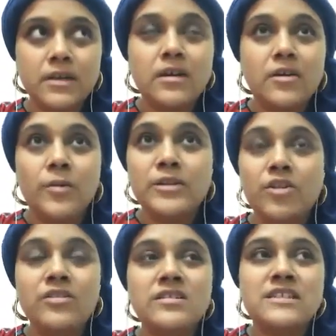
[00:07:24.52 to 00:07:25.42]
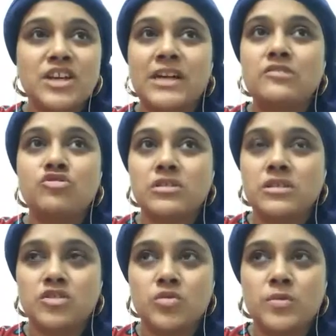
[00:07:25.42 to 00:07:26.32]
when you're in a challenging
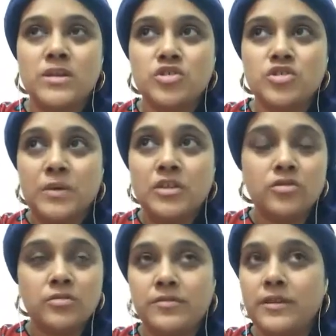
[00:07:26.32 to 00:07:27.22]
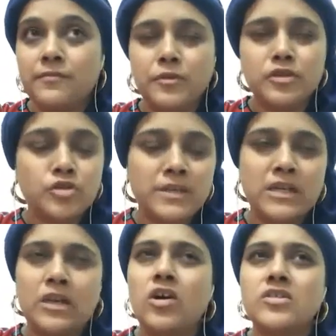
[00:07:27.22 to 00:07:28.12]
situation where it could be a
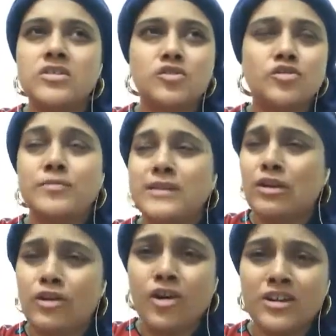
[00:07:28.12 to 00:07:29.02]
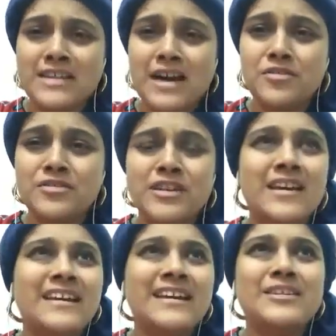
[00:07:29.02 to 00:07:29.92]
loss, it could be a lockdown,
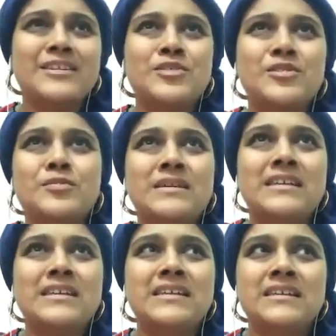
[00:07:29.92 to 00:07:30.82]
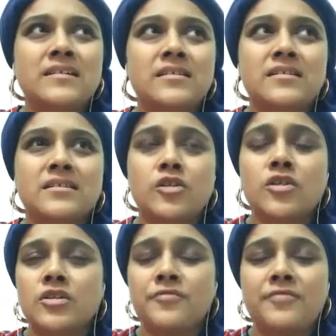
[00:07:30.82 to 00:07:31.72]
it could be
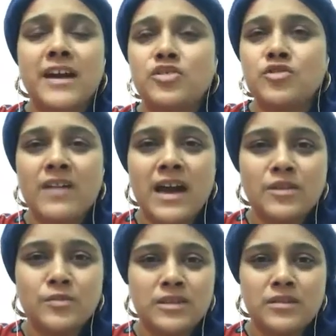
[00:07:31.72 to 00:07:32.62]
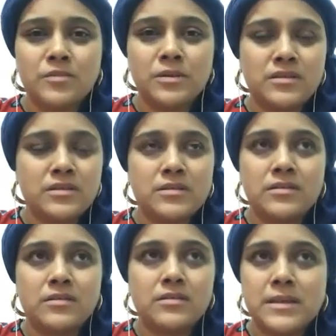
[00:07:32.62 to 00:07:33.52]
a fight you've had with
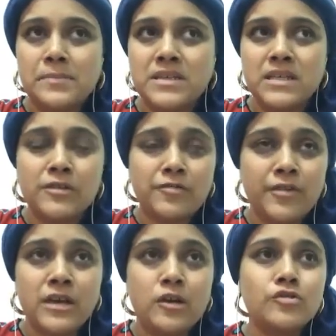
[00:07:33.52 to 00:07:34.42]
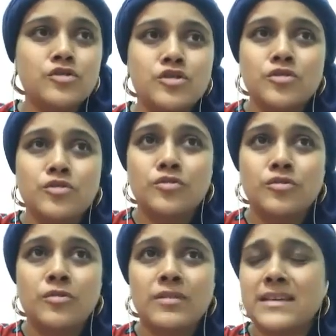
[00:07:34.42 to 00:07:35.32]
somebody very close to
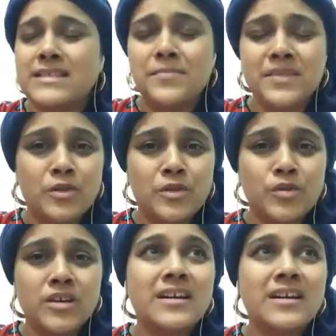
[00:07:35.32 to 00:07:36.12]
you, something at work,